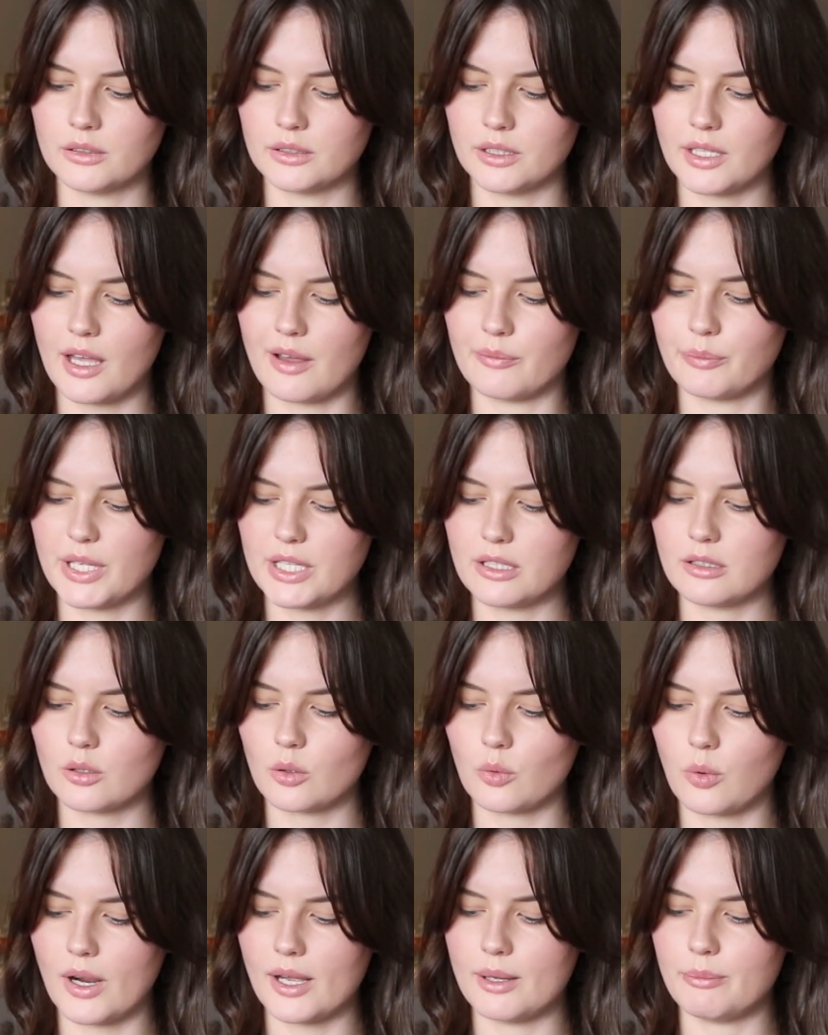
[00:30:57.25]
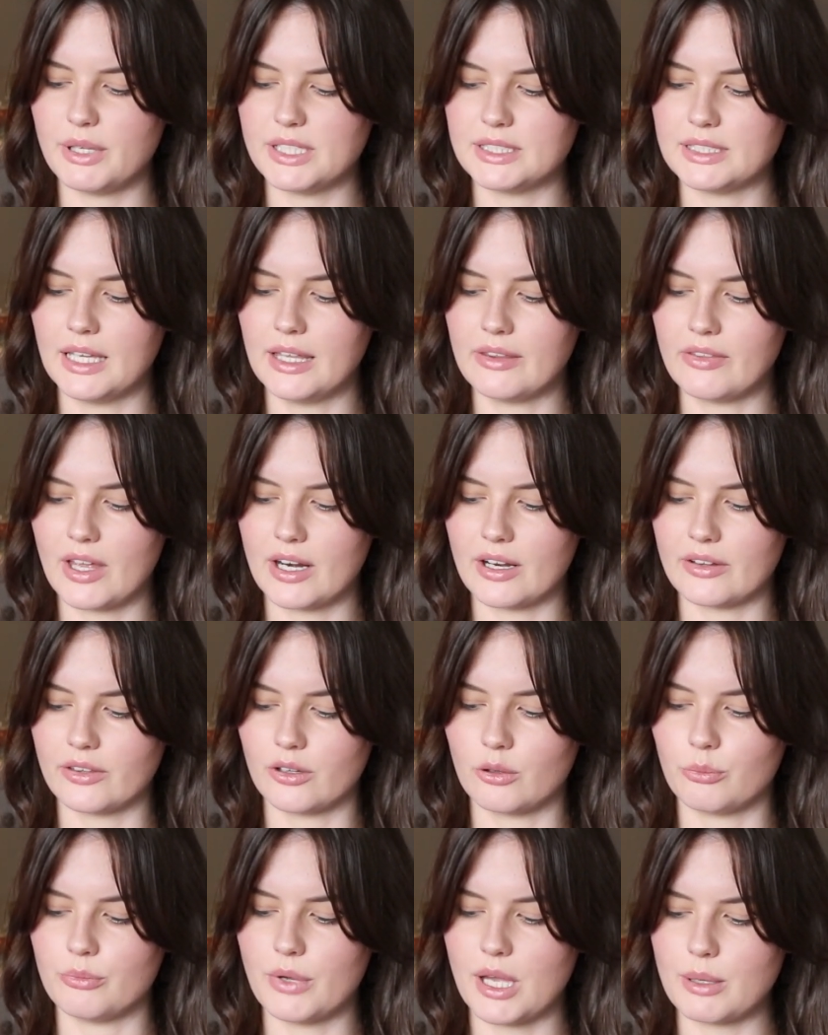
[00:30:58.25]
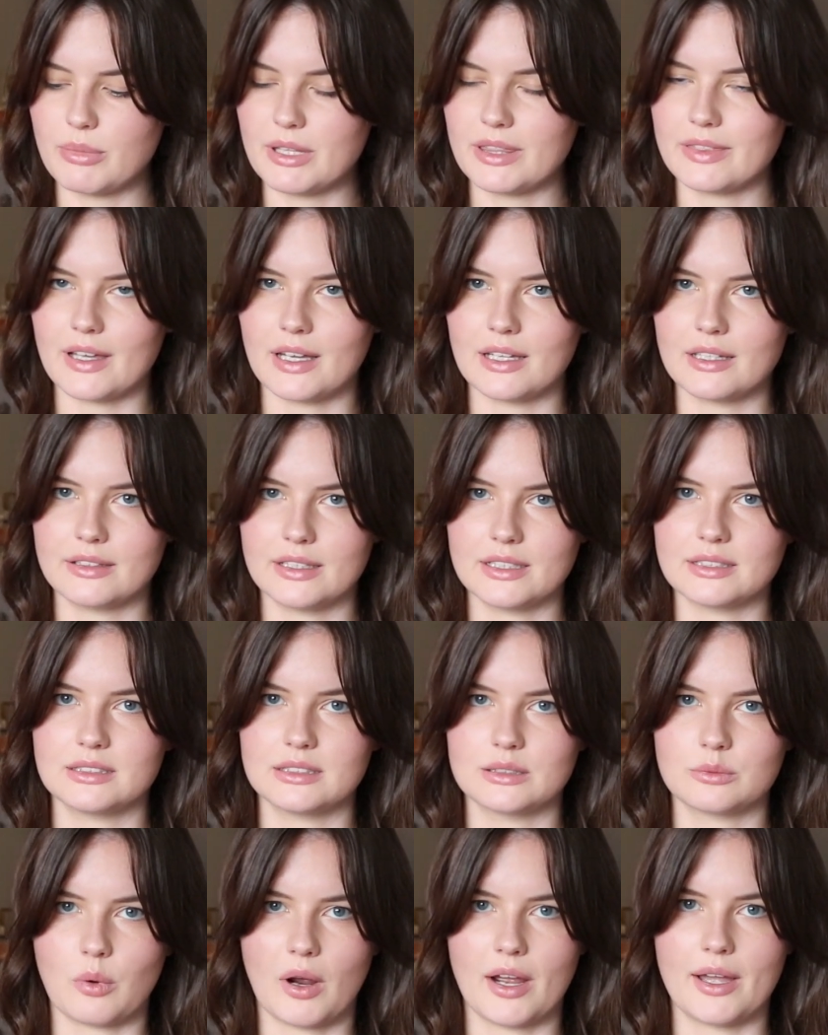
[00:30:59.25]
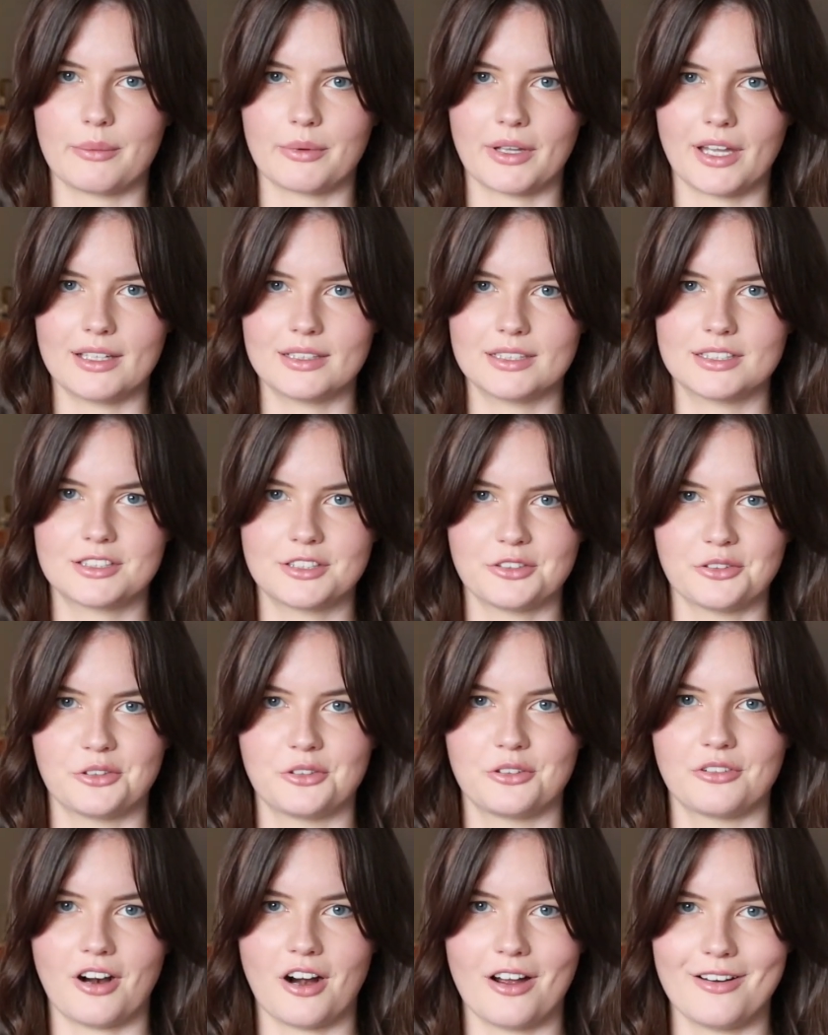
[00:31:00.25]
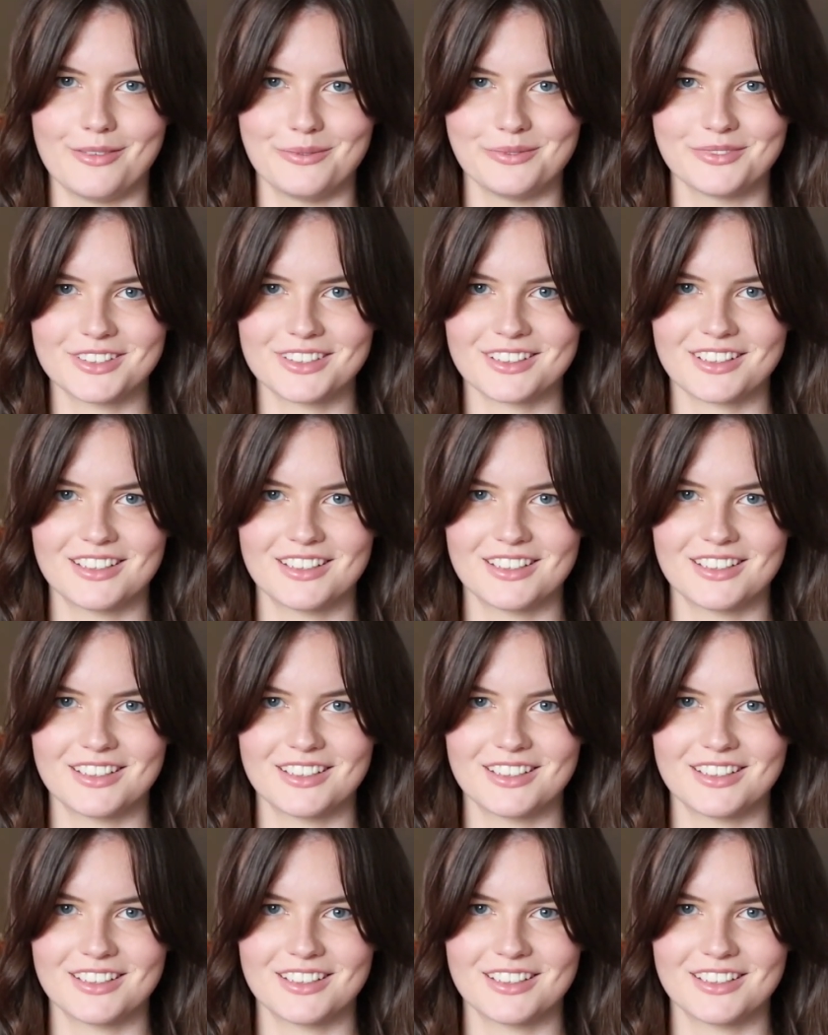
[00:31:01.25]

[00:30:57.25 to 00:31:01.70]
Yeah, I've been quite busy, and then I thought maybe this is why I'm getting sore arms,